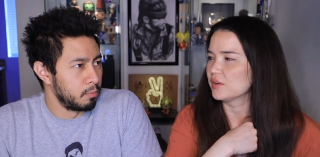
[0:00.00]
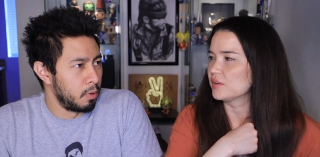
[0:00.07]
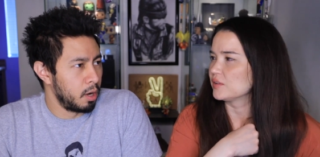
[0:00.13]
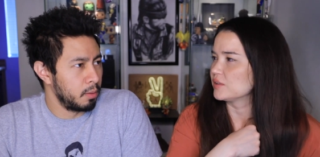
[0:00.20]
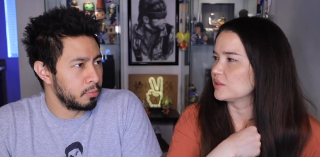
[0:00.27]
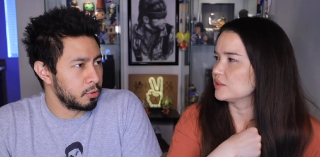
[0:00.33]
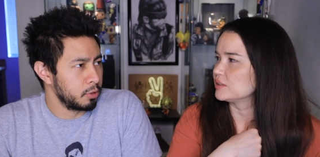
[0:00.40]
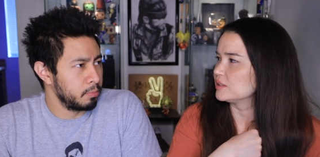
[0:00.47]
Speaker 1: her
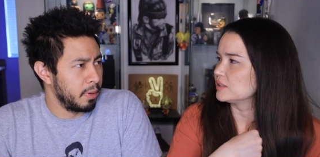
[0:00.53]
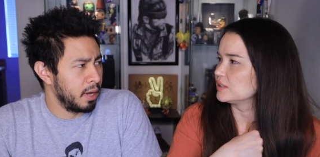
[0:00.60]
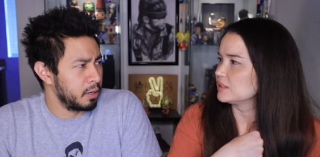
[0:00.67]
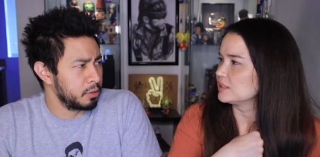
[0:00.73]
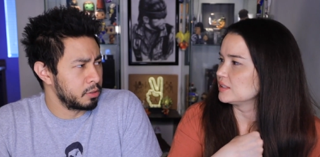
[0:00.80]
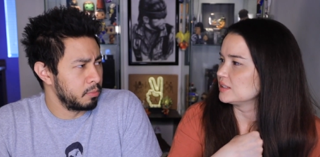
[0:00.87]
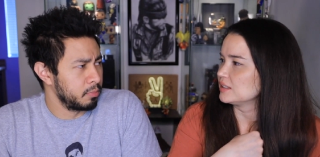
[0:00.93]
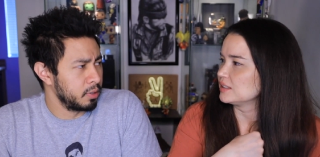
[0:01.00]
mom turned
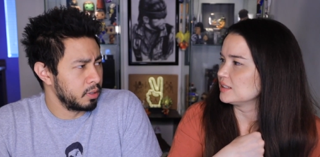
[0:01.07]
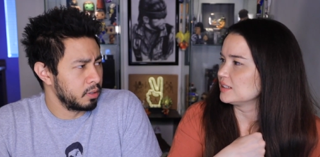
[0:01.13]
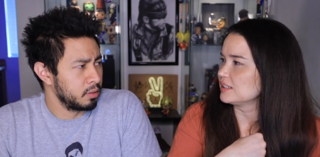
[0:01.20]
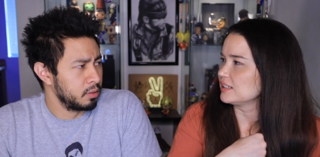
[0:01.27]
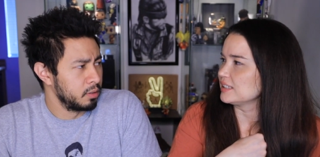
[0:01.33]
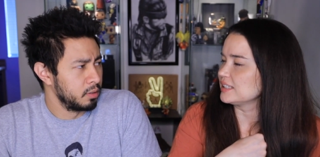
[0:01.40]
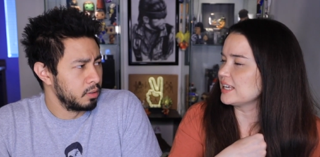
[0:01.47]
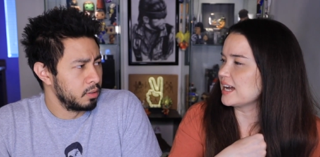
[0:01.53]
bad or
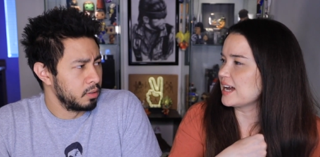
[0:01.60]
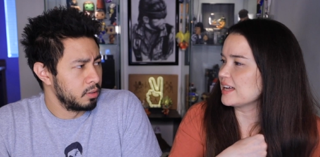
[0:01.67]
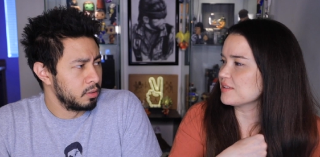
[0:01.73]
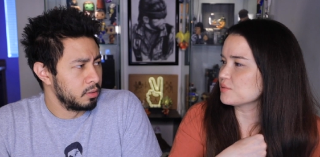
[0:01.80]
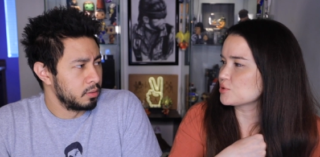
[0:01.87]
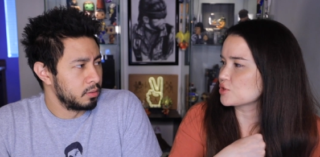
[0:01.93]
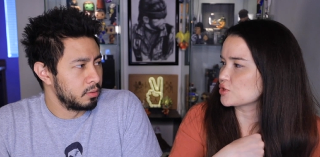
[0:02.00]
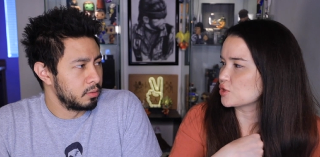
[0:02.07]
something.
Speaker 2: Yeah,
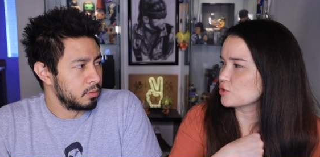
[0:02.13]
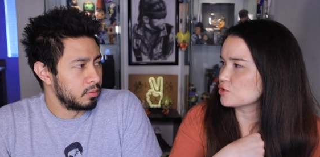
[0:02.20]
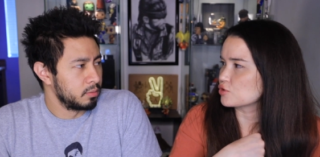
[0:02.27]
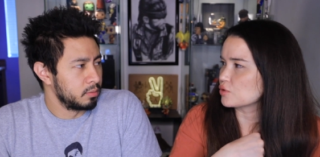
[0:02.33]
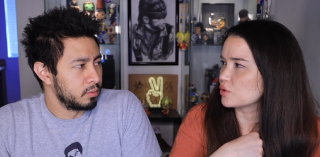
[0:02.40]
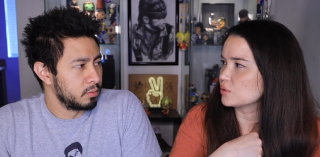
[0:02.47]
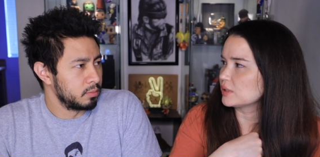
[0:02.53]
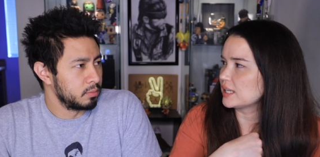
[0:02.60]
they were just
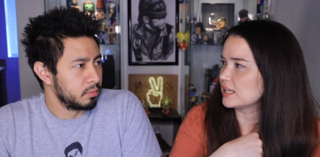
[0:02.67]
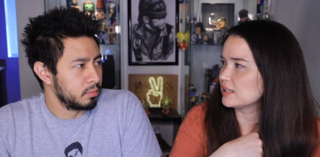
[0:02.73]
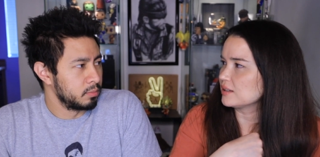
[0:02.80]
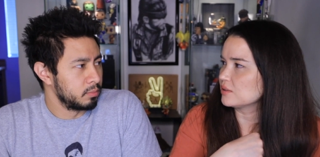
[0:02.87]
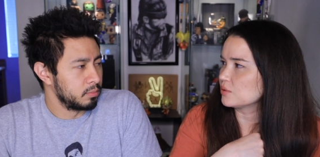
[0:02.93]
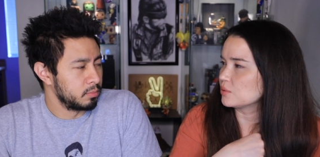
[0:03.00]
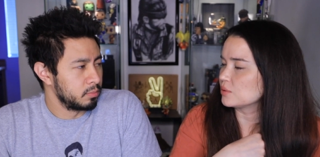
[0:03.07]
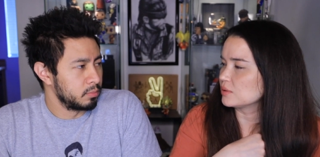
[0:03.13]

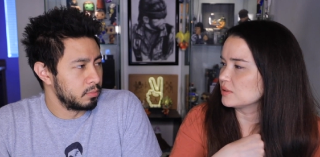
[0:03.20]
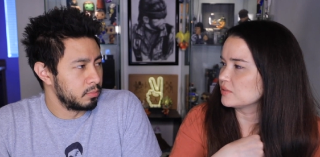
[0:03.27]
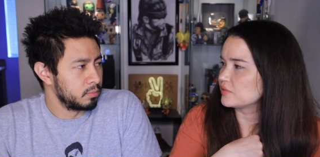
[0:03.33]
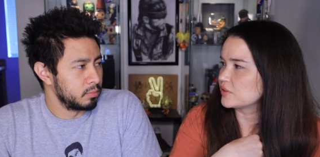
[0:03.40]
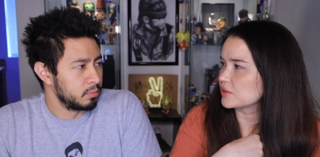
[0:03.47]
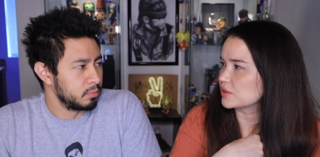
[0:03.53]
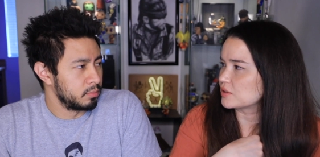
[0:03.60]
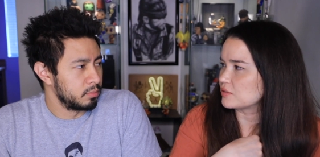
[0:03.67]
controlling all
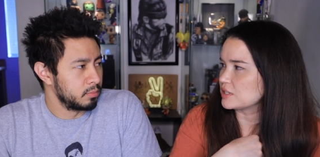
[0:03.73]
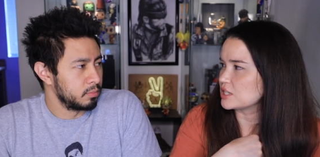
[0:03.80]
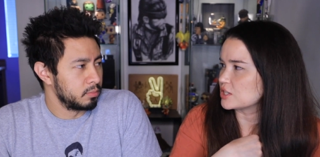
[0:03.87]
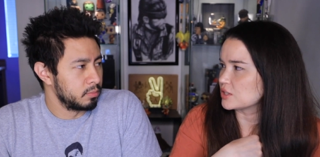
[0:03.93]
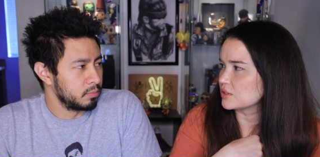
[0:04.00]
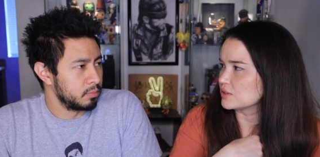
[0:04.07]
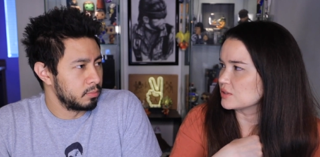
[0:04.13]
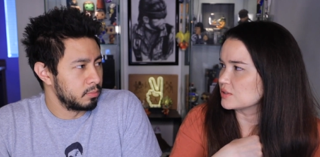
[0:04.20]
of the
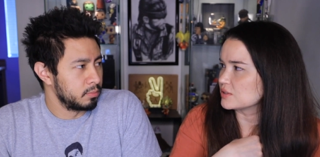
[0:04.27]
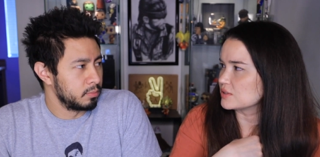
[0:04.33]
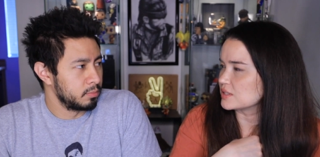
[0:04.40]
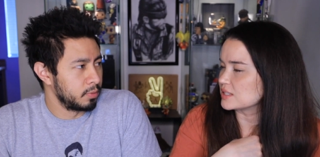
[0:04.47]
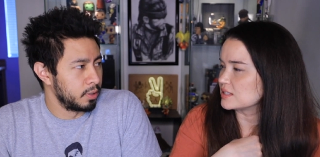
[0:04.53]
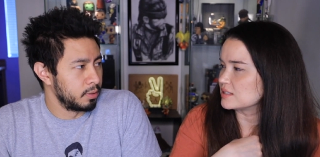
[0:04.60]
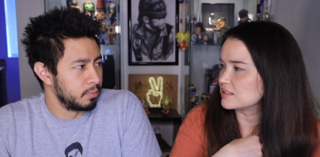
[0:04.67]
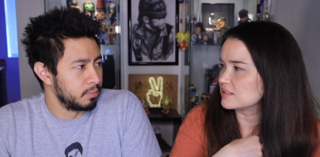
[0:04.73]

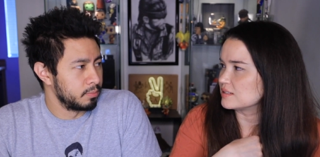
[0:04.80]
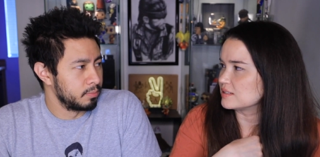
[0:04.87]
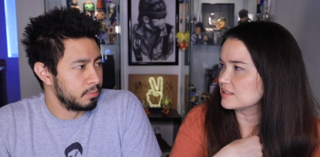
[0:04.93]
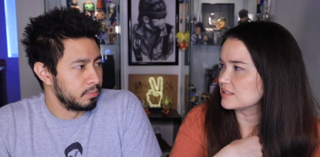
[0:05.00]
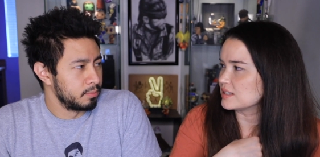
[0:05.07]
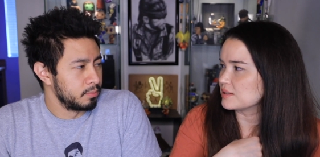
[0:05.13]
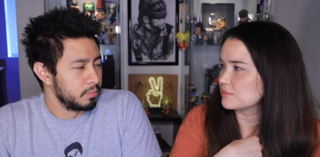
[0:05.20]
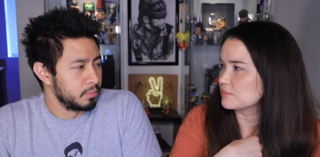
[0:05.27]
creatures and
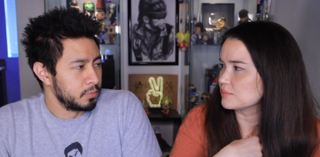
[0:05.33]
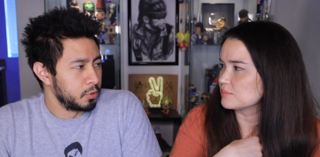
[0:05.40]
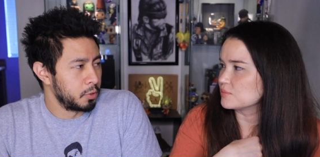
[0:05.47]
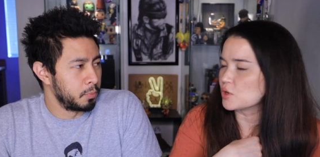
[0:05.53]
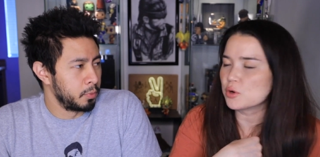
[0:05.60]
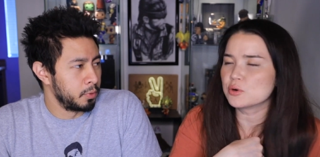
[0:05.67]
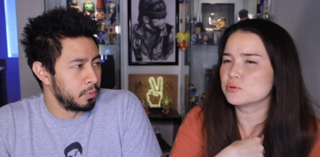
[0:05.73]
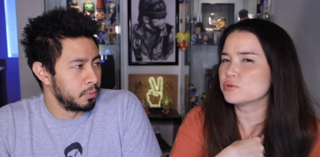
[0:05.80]
it,
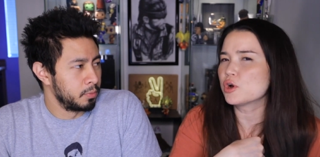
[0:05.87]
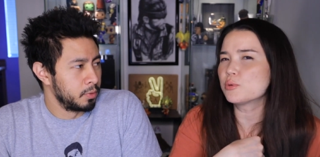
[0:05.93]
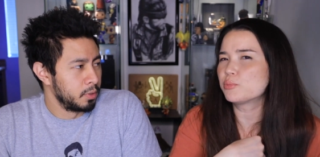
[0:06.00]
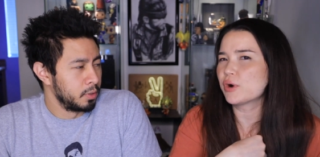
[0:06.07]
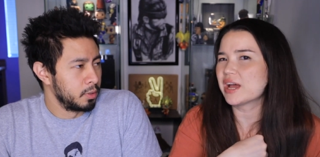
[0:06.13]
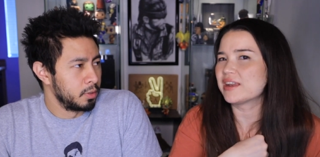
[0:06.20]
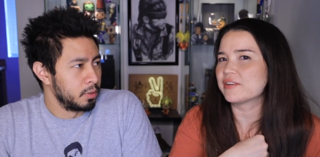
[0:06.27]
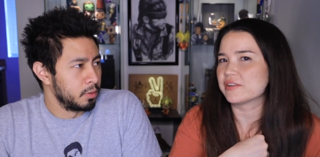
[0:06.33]
no no
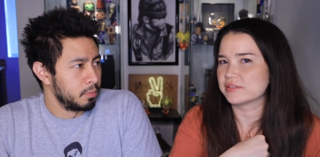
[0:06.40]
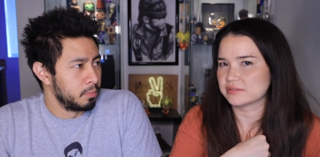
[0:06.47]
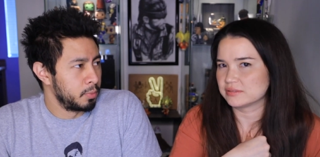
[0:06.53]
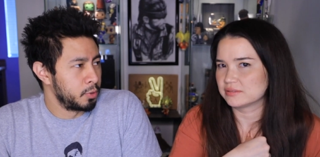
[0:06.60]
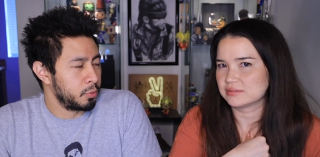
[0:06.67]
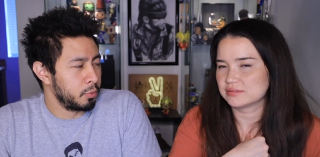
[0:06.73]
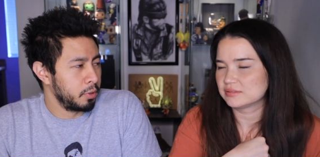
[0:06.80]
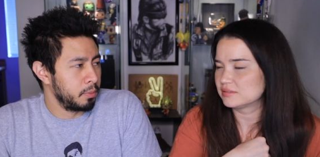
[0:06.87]
bueno.
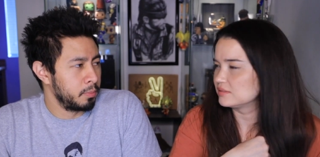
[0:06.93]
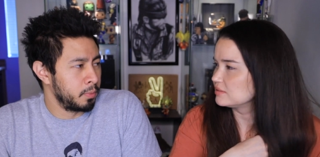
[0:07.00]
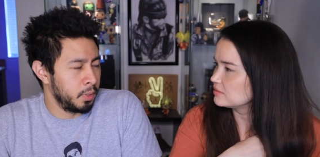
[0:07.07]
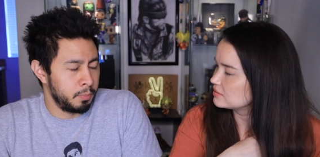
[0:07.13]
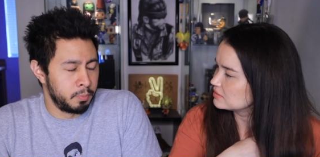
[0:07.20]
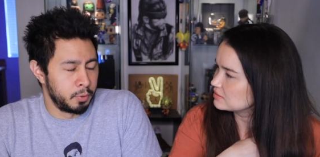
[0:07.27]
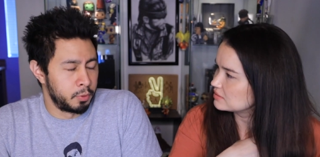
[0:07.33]
Speaker 1: Betrayed uh,